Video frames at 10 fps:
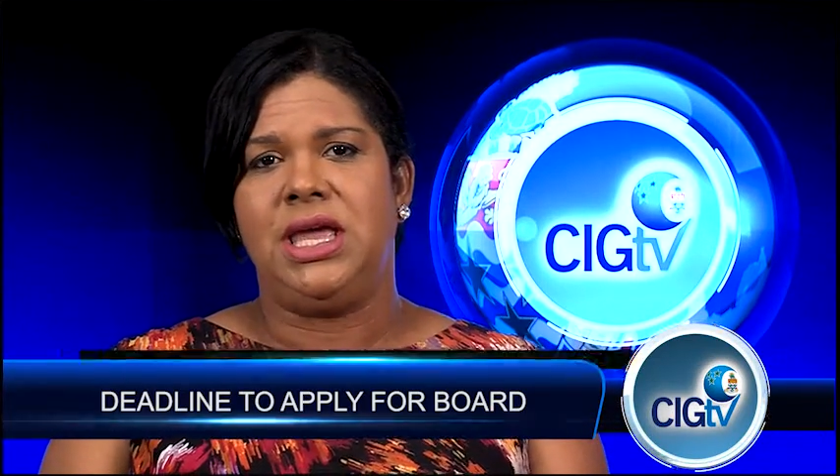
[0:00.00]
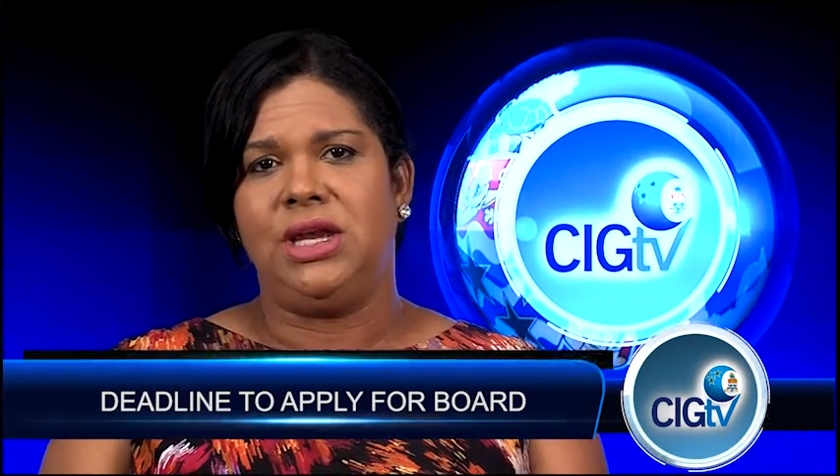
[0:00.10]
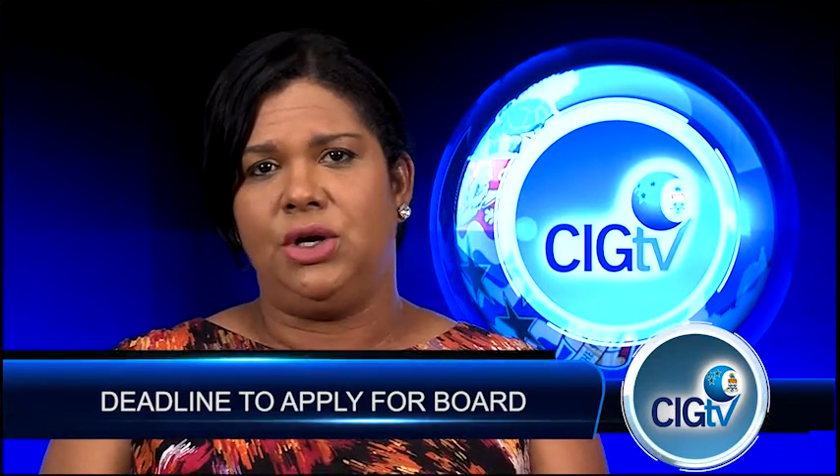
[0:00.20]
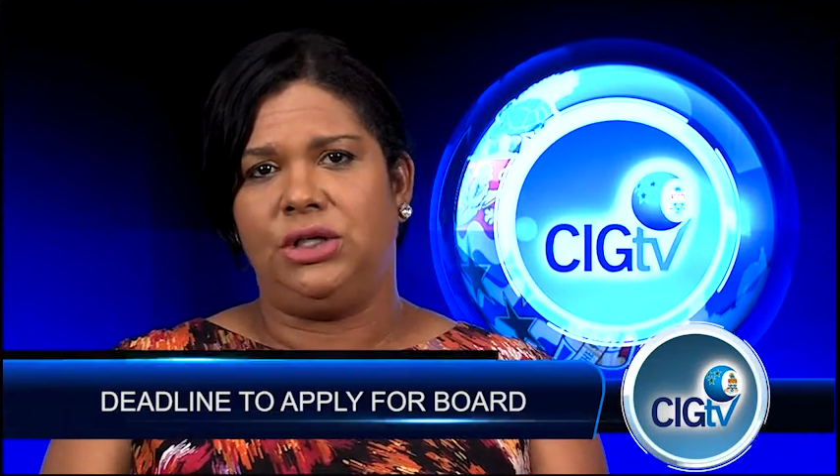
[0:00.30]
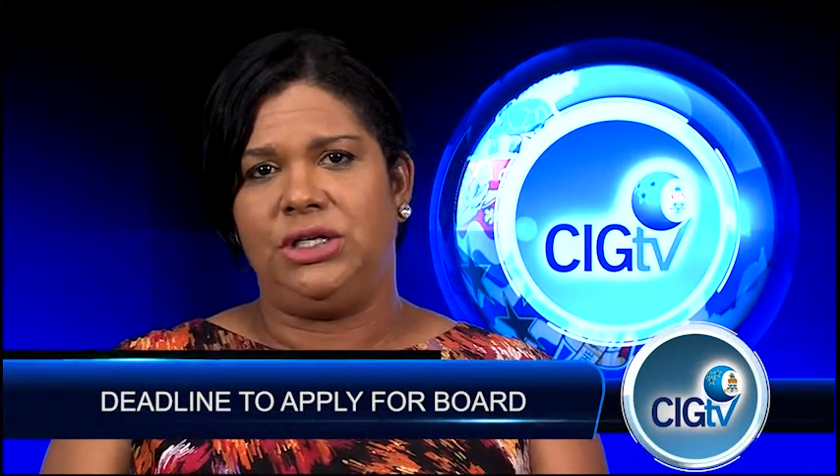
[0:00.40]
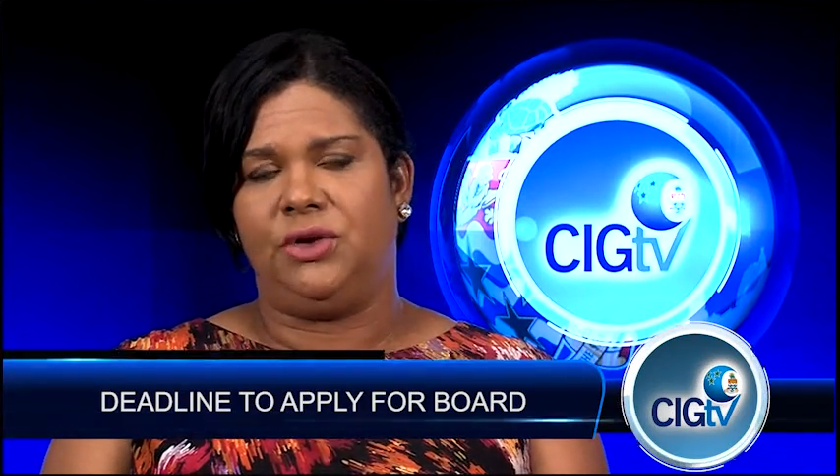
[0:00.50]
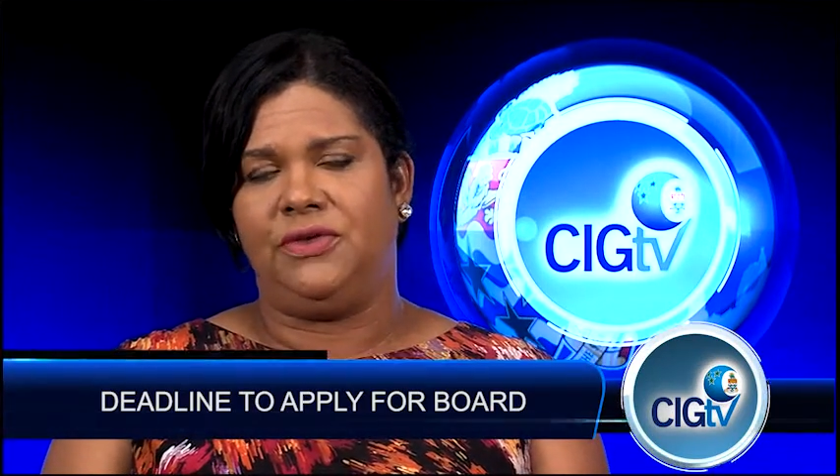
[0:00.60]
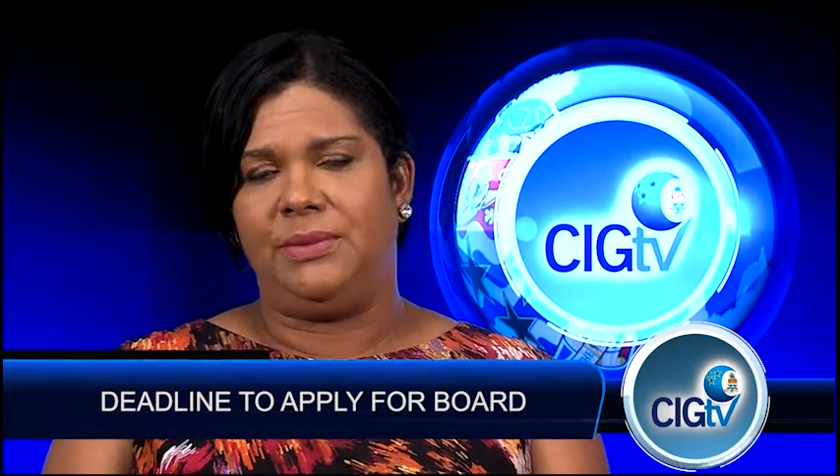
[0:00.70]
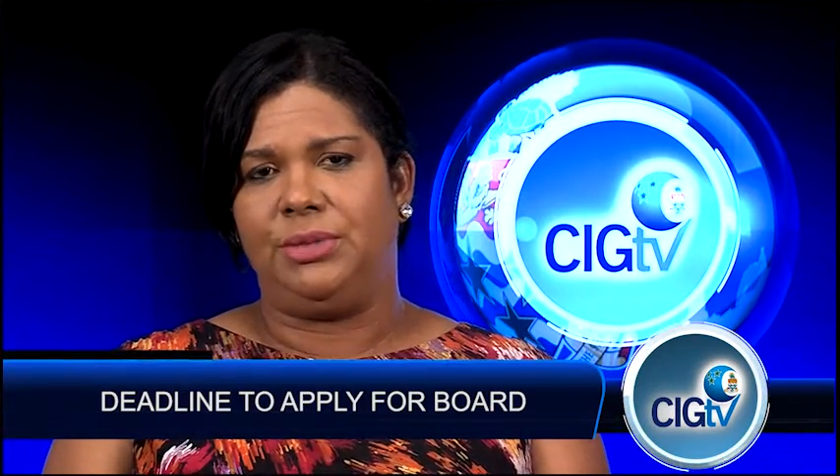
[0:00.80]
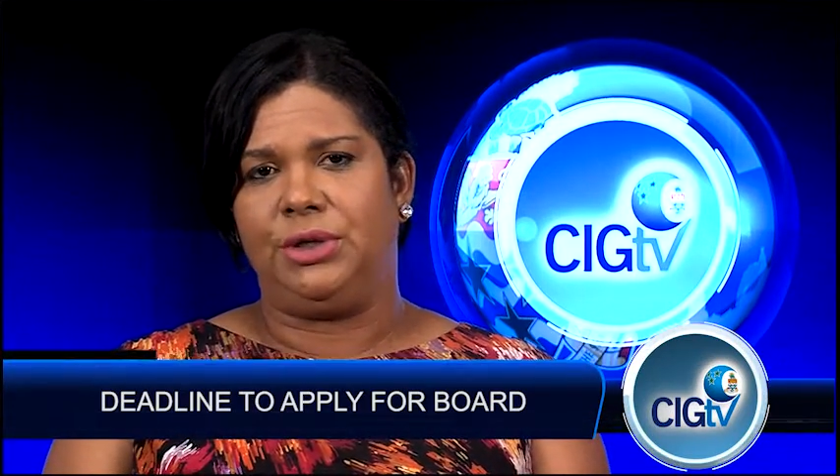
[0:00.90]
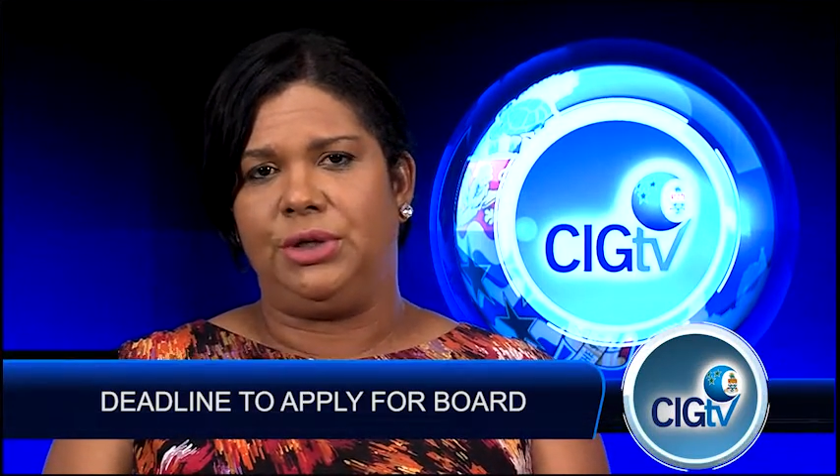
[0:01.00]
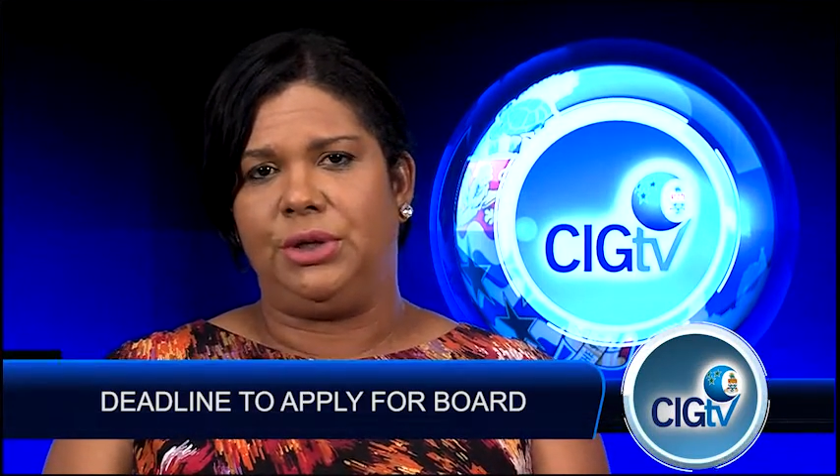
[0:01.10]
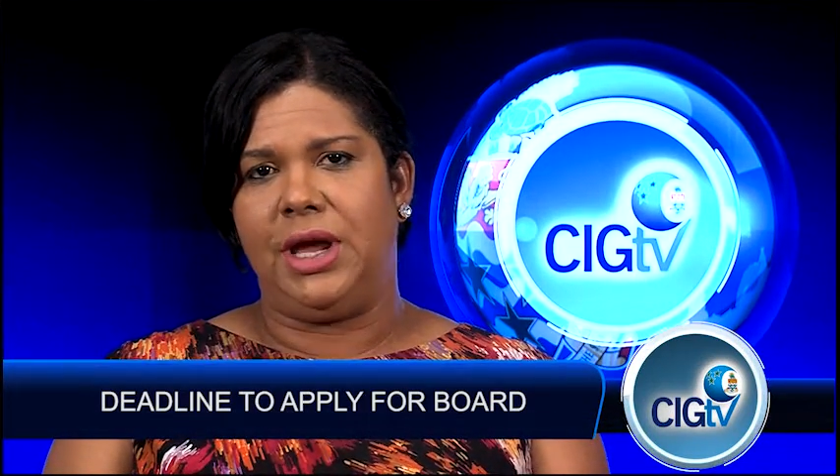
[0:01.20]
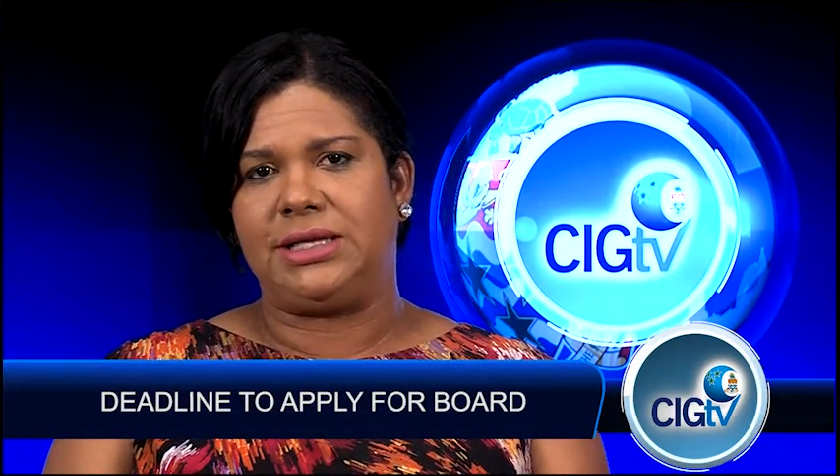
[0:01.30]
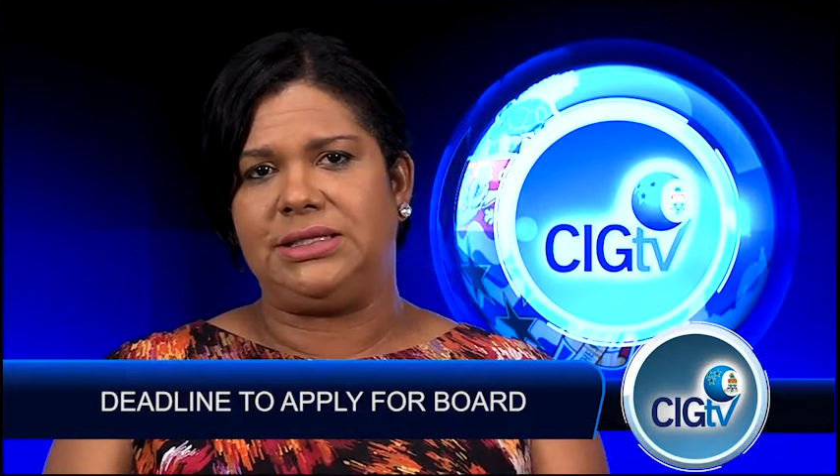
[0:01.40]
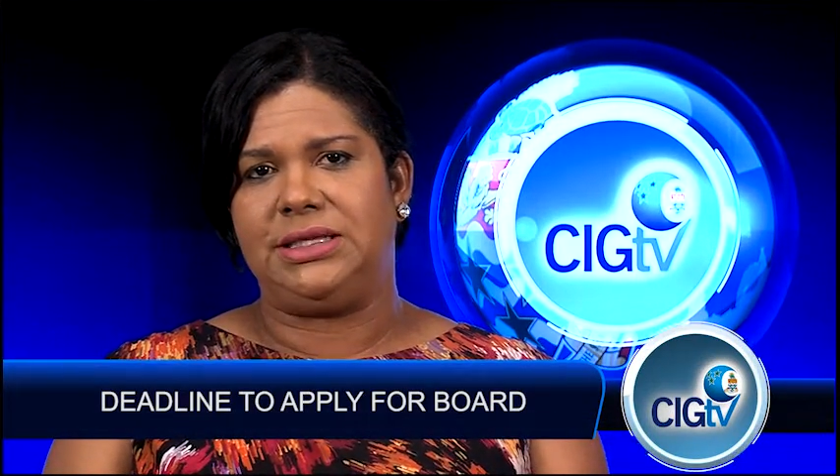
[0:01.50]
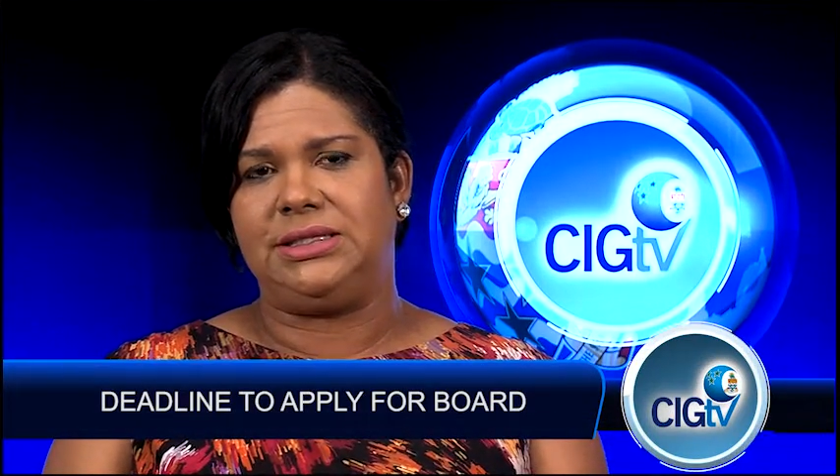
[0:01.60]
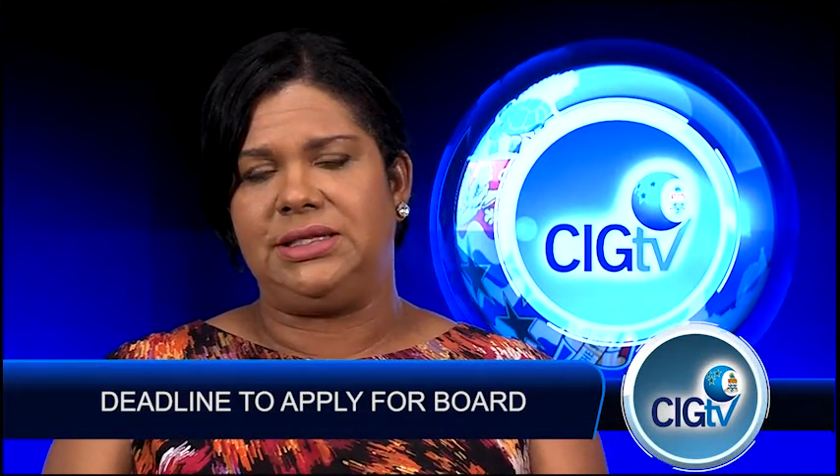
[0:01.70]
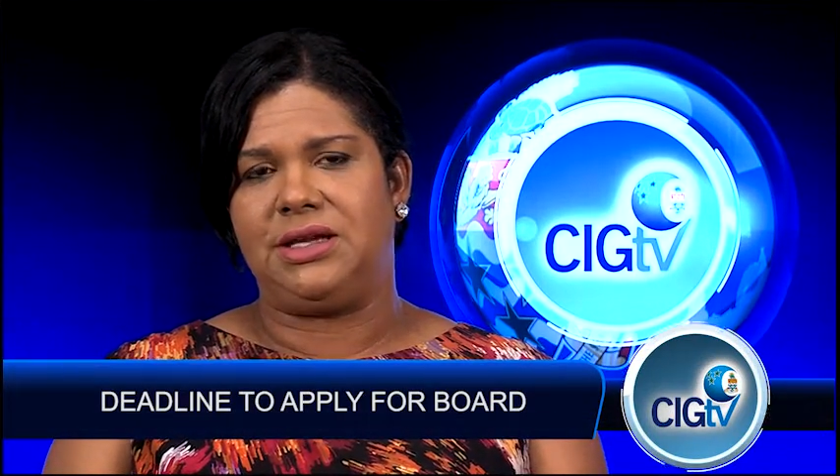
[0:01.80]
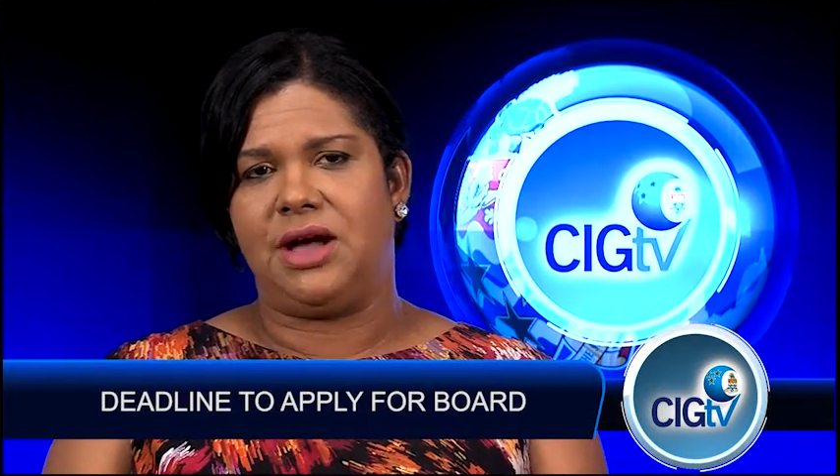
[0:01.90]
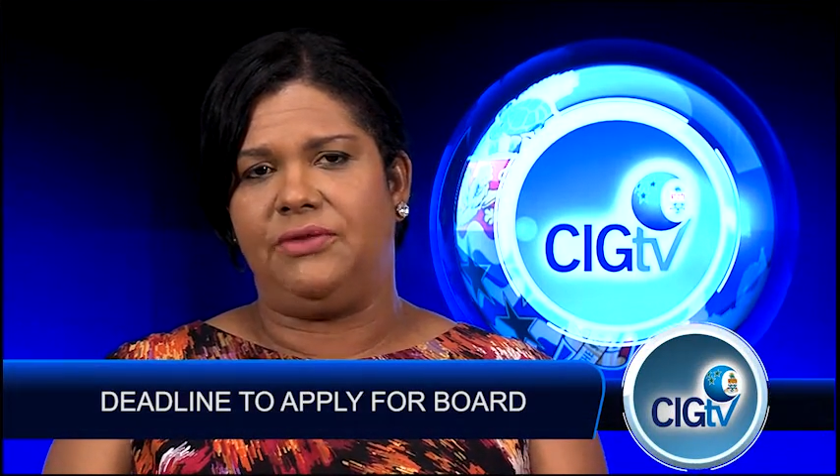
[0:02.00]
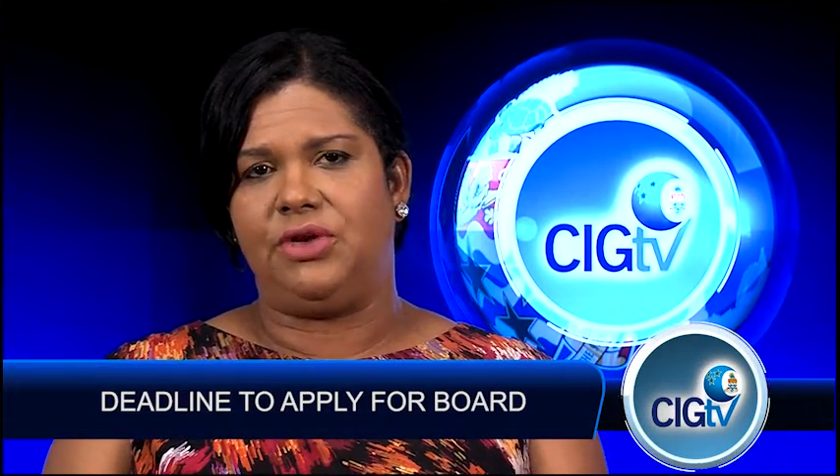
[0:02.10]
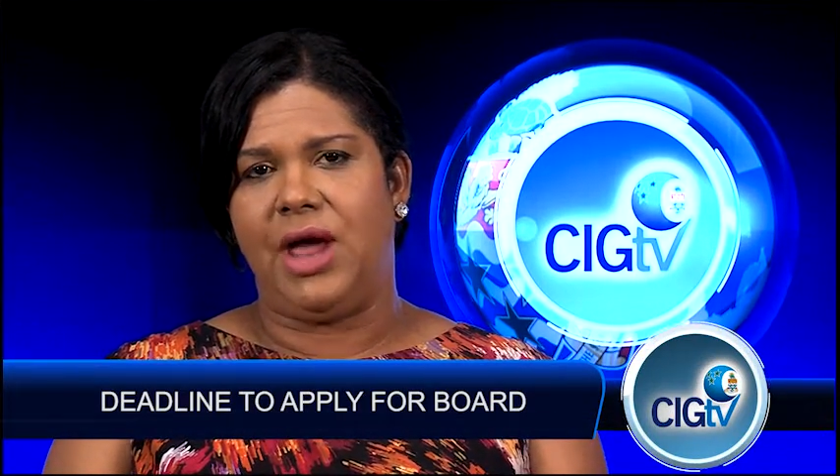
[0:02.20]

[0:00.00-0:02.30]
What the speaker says: In early November, Her Excellency the Governor